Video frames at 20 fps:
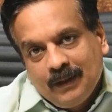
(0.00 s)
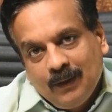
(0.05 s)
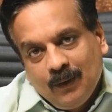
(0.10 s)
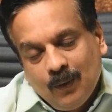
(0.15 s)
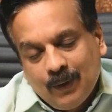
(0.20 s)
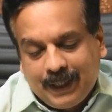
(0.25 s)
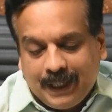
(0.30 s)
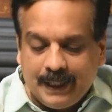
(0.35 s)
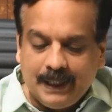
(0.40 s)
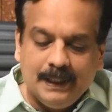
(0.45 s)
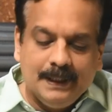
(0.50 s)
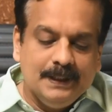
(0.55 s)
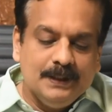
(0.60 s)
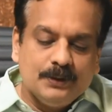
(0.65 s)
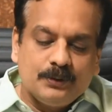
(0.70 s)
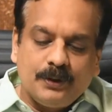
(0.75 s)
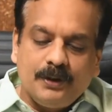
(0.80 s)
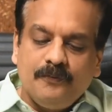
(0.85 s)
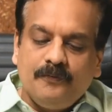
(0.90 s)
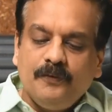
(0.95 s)
Okay,
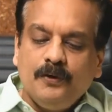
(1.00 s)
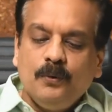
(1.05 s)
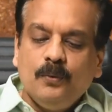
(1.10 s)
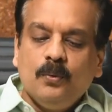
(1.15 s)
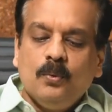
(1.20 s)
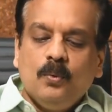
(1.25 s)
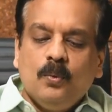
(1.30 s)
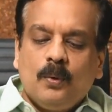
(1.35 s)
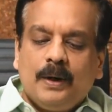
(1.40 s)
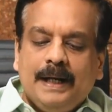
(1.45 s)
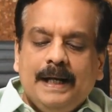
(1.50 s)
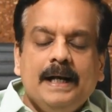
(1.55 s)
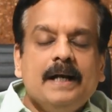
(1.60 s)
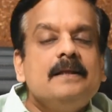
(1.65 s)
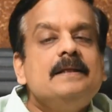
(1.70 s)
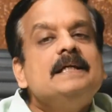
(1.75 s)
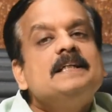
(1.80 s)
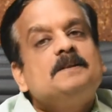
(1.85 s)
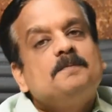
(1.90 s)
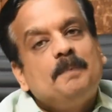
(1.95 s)
so if you read
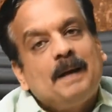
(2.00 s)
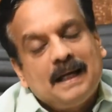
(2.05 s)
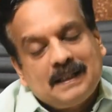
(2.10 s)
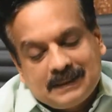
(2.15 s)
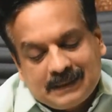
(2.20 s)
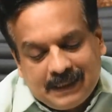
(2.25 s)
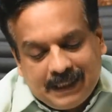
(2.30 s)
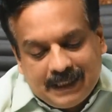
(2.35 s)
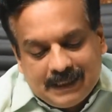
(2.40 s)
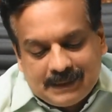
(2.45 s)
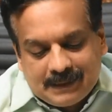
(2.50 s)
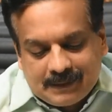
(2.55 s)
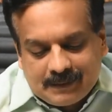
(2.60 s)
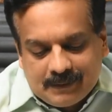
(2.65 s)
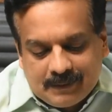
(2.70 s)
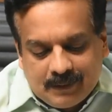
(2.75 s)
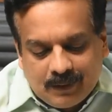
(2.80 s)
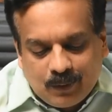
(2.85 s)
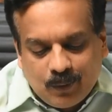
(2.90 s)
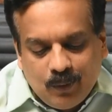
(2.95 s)
this passage,
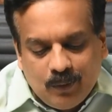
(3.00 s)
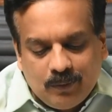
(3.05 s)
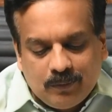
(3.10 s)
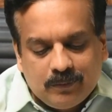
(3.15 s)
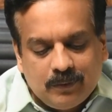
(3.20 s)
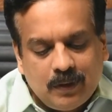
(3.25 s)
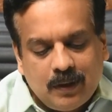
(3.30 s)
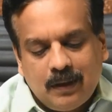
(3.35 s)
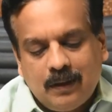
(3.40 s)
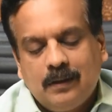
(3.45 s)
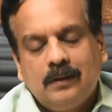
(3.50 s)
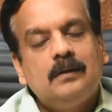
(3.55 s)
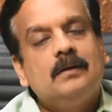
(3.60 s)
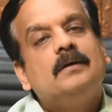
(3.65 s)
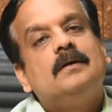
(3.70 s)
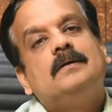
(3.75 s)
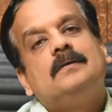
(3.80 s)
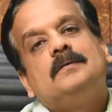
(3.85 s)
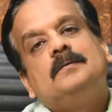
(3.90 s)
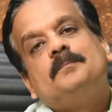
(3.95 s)

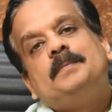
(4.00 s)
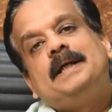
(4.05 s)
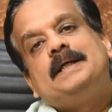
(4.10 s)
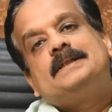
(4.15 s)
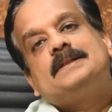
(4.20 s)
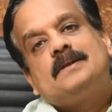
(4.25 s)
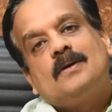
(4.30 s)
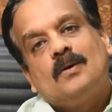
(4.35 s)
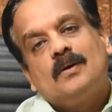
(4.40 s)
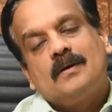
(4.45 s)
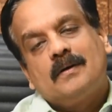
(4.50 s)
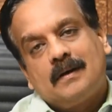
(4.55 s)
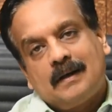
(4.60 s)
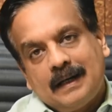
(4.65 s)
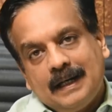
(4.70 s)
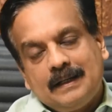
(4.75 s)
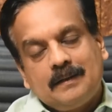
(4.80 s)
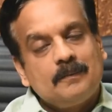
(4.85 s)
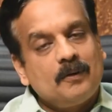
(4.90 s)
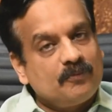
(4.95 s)
based on
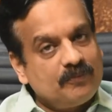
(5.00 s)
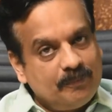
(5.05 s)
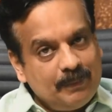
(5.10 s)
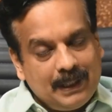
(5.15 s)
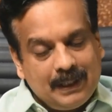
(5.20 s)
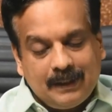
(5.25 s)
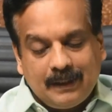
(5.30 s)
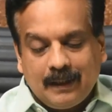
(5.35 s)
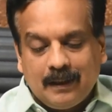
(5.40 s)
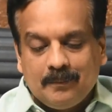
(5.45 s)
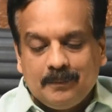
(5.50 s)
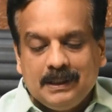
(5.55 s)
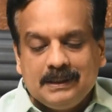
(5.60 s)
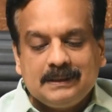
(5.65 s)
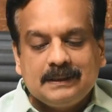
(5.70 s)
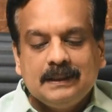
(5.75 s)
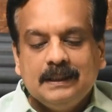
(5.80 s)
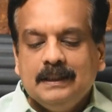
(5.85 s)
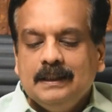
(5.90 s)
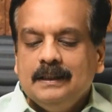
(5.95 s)
writ of
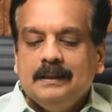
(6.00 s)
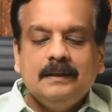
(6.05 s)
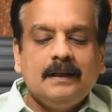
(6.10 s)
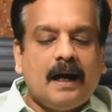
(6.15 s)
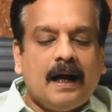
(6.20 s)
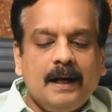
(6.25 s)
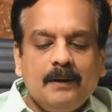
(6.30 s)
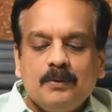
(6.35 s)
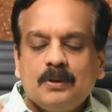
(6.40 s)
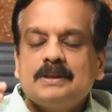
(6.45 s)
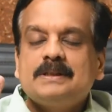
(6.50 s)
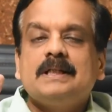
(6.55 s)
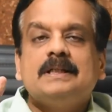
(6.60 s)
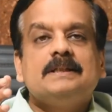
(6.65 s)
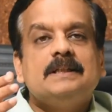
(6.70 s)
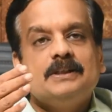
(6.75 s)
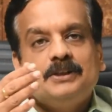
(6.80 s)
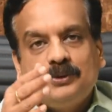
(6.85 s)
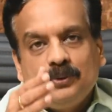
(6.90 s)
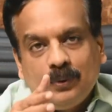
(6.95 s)
mandamus, I would
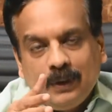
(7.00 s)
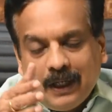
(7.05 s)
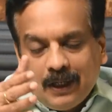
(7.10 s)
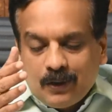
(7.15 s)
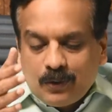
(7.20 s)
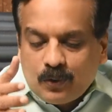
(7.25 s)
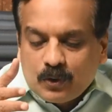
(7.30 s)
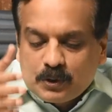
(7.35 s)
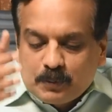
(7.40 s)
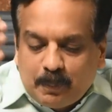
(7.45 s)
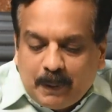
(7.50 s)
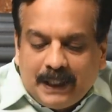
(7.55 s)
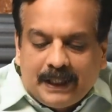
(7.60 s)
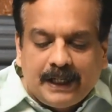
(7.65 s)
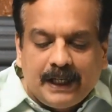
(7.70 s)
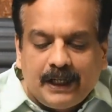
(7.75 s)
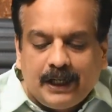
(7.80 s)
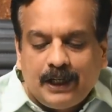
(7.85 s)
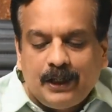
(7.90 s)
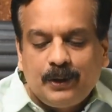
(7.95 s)
suggest you will have to split
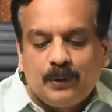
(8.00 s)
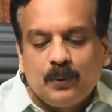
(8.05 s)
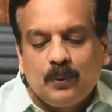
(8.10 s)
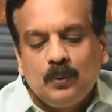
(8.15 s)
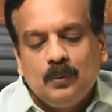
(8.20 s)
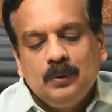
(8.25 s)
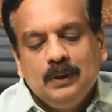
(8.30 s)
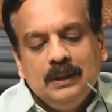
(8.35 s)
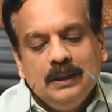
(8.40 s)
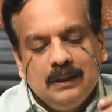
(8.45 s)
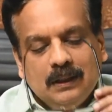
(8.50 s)
it into